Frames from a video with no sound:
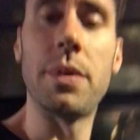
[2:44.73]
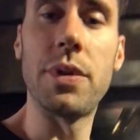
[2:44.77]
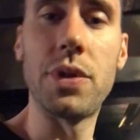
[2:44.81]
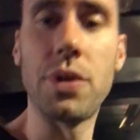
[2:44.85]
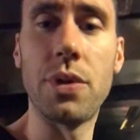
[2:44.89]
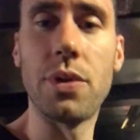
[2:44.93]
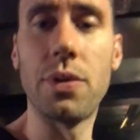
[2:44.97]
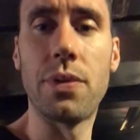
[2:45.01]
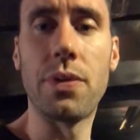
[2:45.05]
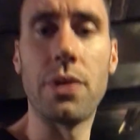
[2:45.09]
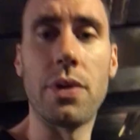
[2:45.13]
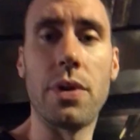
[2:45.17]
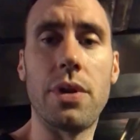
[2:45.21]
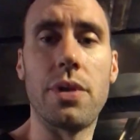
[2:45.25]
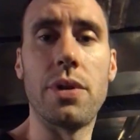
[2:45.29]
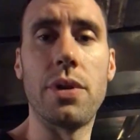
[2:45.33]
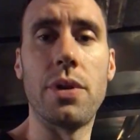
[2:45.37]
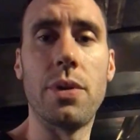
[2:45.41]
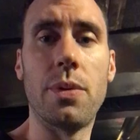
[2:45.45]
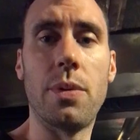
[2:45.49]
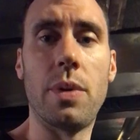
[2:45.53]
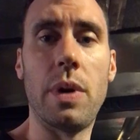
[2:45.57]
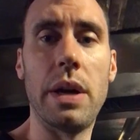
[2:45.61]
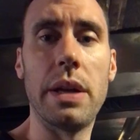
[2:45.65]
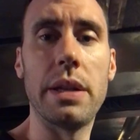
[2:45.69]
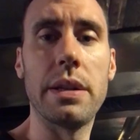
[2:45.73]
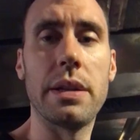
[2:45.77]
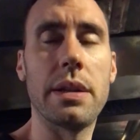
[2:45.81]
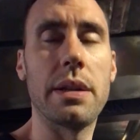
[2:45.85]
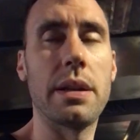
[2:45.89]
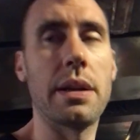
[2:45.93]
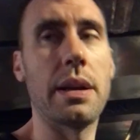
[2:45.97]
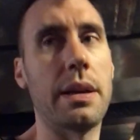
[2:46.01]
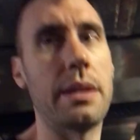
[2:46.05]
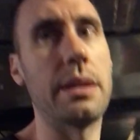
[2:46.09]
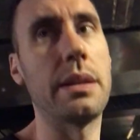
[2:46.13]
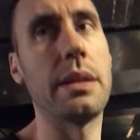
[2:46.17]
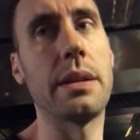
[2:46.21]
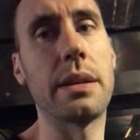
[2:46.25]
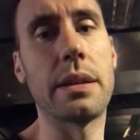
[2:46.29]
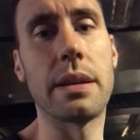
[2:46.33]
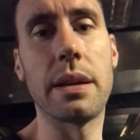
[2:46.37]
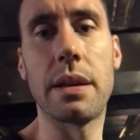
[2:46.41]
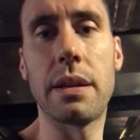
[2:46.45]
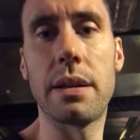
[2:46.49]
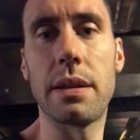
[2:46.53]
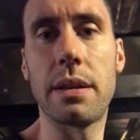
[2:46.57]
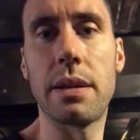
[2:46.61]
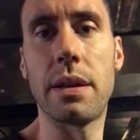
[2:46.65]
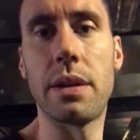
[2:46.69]
due for a new one. I need to
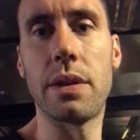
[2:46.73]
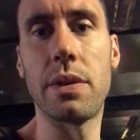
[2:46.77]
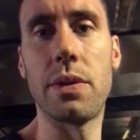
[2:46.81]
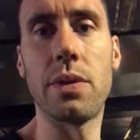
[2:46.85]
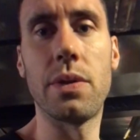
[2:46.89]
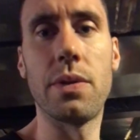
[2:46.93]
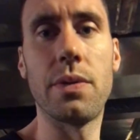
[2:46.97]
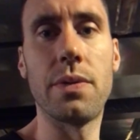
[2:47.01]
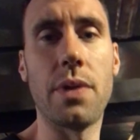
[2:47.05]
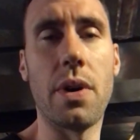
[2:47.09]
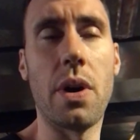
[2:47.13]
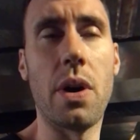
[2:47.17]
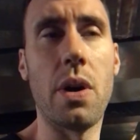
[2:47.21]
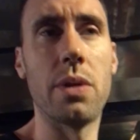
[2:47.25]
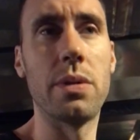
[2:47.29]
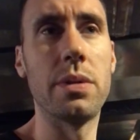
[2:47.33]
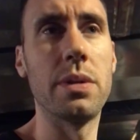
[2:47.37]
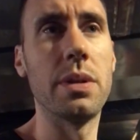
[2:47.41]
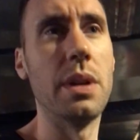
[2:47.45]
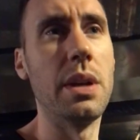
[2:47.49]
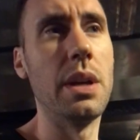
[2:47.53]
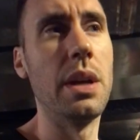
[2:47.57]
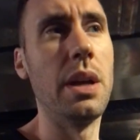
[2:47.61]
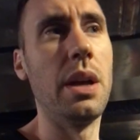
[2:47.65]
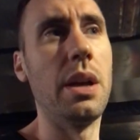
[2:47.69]
get a new phone.